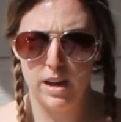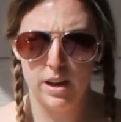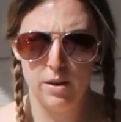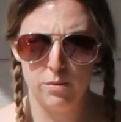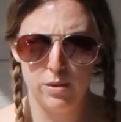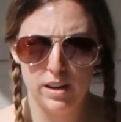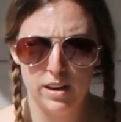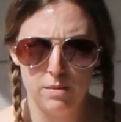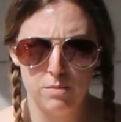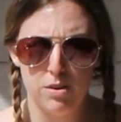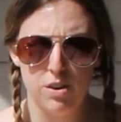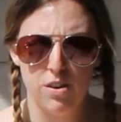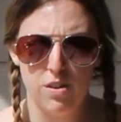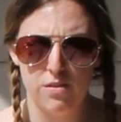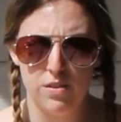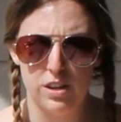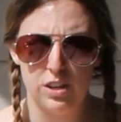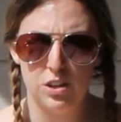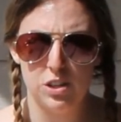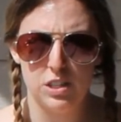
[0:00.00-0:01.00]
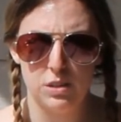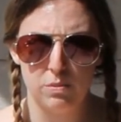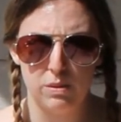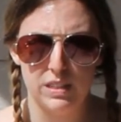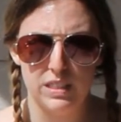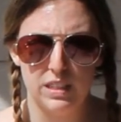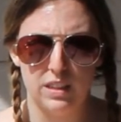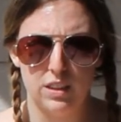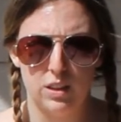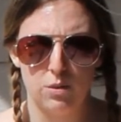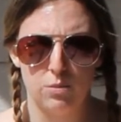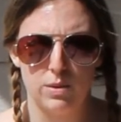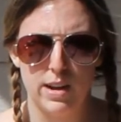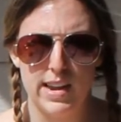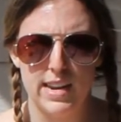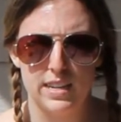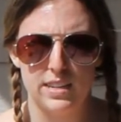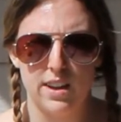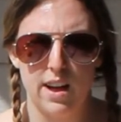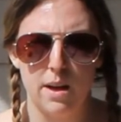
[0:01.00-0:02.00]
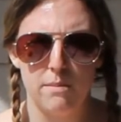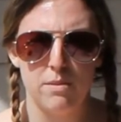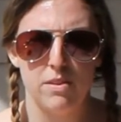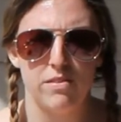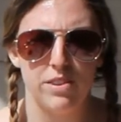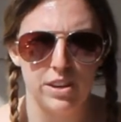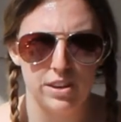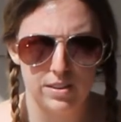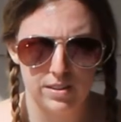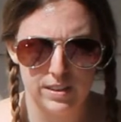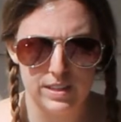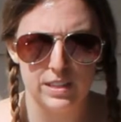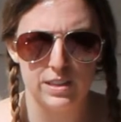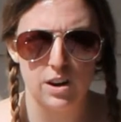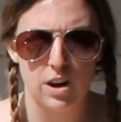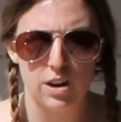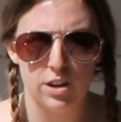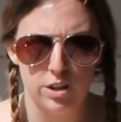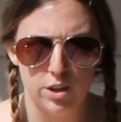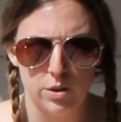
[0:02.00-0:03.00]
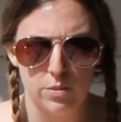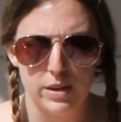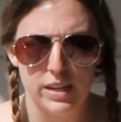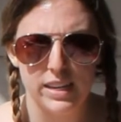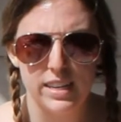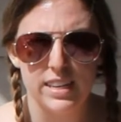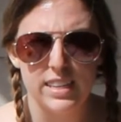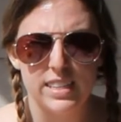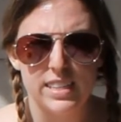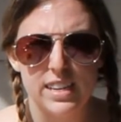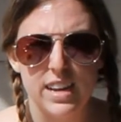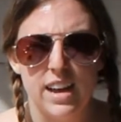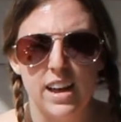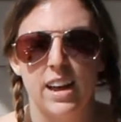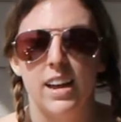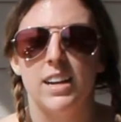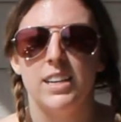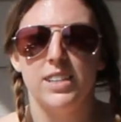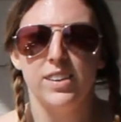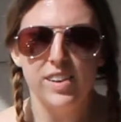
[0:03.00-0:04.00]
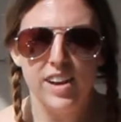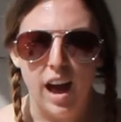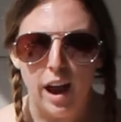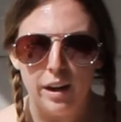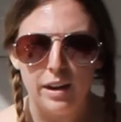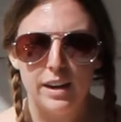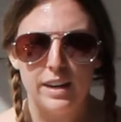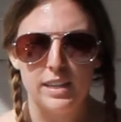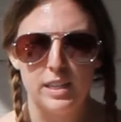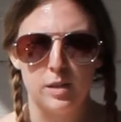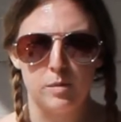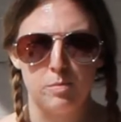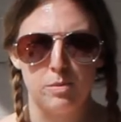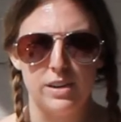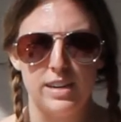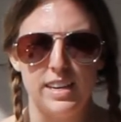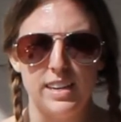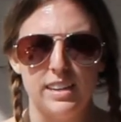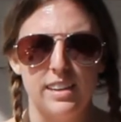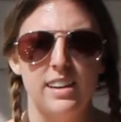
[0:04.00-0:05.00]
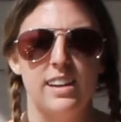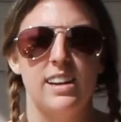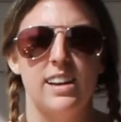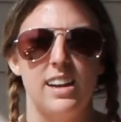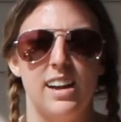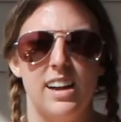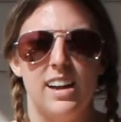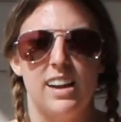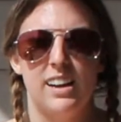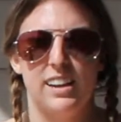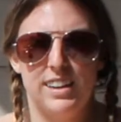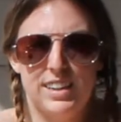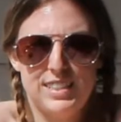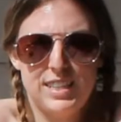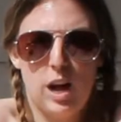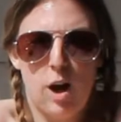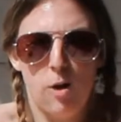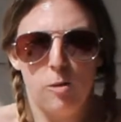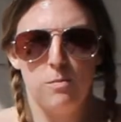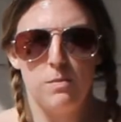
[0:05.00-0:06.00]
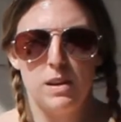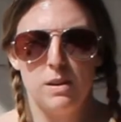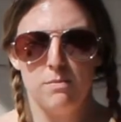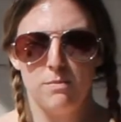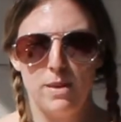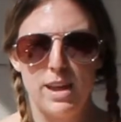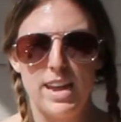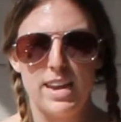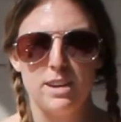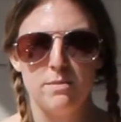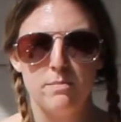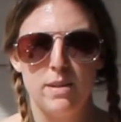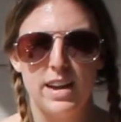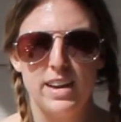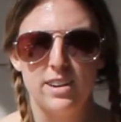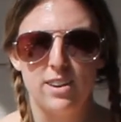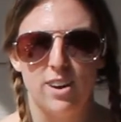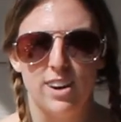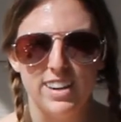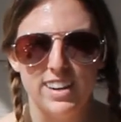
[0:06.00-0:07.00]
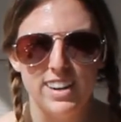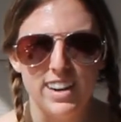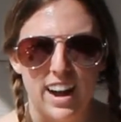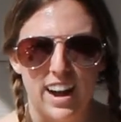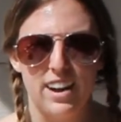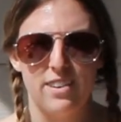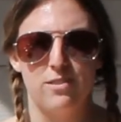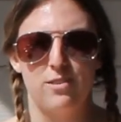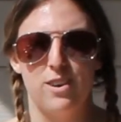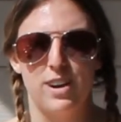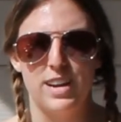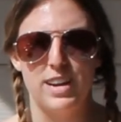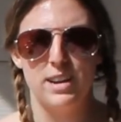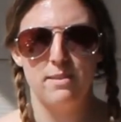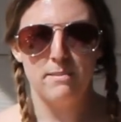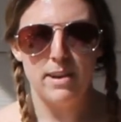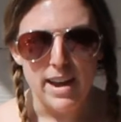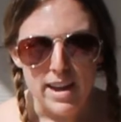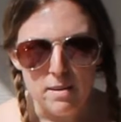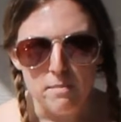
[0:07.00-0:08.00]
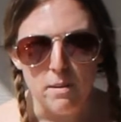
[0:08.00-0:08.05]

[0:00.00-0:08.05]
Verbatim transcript: But when I moved, it just wasn't the right time of year to start doing this. So now that it's spring, let's help me make my garden I want in